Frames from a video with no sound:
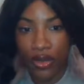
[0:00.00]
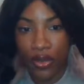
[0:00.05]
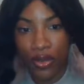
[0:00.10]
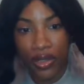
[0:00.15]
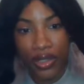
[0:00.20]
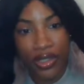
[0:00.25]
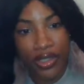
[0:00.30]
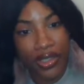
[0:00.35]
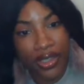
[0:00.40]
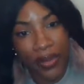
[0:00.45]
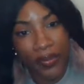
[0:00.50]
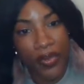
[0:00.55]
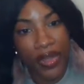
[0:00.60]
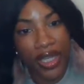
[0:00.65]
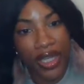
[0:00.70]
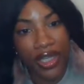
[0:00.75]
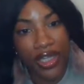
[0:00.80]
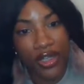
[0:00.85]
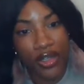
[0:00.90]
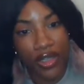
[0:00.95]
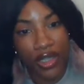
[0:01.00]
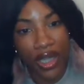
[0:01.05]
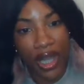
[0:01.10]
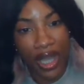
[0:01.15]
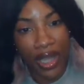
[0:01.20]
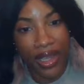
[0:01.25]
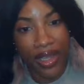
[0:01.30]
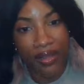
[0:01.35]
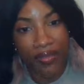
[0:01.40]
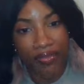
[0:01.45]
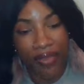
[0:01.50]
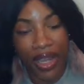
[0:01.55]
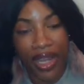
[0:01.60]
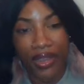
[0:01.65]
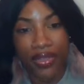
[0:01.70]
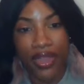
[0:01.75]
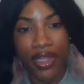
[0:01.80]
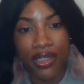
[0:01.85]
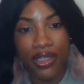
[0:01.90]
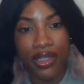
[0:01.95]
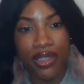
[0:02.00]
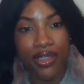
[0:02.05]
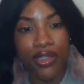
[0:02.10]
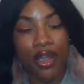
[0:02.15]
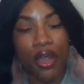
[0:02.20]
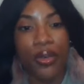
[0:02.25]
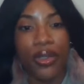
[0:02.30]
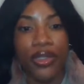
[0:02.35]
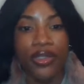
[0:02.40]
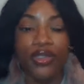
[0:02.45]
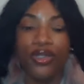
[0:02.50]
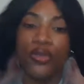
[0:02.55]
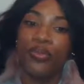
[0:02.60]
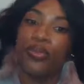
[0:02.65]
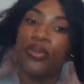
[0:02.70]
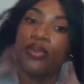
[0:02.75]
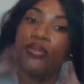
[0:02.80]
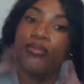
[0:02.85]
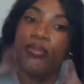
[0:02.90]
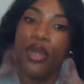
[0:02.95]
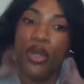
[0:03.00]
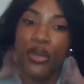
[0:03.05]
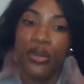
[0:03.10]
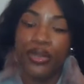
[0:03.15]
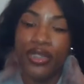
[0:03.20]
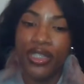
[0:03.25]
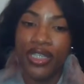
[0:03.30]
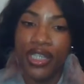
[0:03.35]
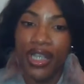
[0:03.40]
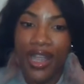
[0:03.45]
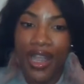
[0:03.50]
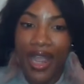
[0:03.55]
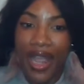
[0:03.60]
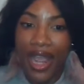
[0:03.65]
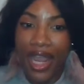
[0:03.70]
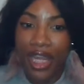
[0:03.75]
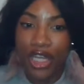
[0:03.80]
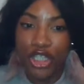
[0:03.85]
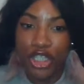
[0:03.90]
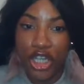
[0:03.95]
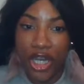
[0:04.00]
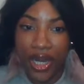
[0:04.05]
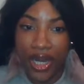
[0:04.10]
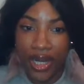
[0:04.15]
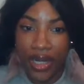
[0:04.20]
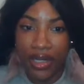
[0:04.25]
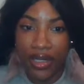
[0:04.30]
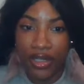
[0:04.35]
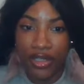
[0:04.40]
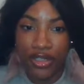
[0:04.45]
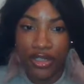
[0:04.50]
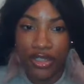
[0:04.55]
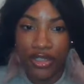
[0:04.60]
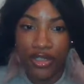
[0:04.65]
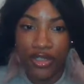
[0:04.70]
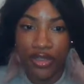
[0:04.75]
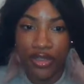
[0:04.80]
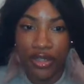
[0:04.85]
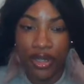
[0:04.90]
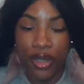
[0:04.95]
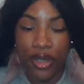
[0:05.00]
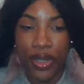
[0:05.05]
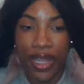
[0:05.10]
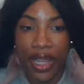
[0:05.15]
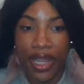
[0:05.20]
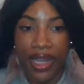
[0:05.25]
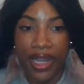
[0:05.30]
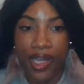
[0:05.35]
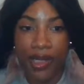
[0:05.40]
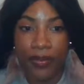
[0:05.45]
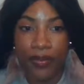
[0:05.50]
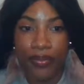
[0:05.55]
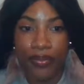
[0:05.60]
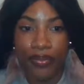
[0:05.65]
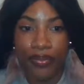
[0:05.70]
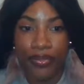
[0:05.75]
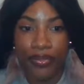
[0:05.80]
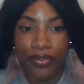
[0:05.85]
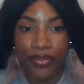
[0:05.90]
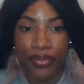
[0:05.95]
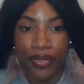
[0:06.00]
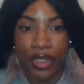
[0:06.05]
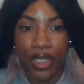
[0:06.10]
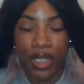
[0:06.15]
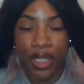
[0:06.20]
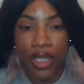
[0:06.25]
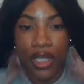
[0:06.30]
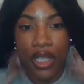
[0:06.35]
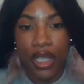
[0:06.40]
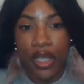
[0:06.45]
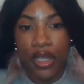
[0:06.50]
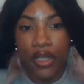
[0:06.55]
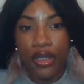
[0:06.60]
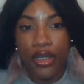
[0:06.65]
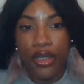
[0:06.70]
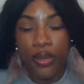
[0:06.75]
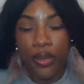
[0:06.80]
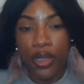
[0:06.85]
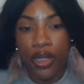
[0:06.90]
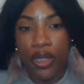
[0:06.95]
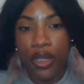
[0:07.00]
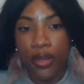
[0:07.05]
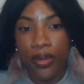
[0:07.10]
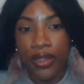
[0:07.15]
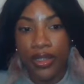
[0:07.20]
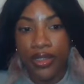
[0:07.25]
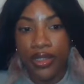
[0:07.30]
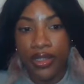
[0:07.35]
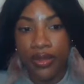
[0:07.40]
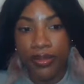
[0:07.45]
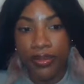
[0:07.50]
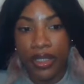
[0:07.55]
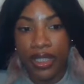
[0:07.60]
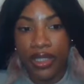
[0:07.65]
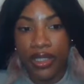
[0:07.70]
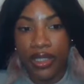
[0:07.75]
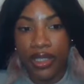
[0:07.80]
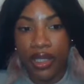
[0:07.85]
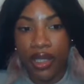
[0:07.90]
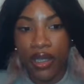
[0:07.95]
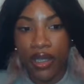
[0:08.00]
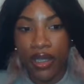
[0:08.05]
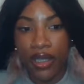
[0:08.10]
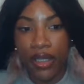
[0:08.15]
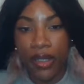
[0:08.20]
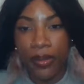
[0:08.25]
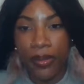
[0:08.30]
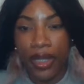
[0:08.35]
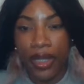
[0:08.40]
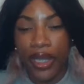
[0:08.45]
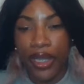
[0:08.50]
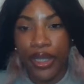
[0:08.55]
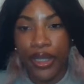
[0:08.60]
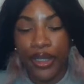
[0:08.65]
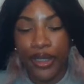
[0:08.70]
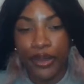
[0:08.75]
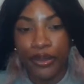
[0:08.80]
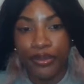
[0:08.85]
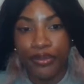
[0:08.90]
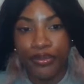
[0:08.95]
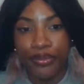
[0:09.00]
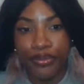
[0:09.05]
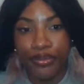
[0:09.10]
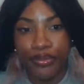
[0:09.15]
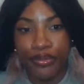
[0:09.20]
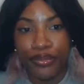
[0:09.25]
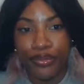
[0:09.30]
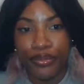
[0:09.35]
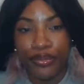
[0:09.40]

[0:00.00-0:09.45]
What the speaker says: or something in your life, and this is going to promote a change. Okay, you are going to become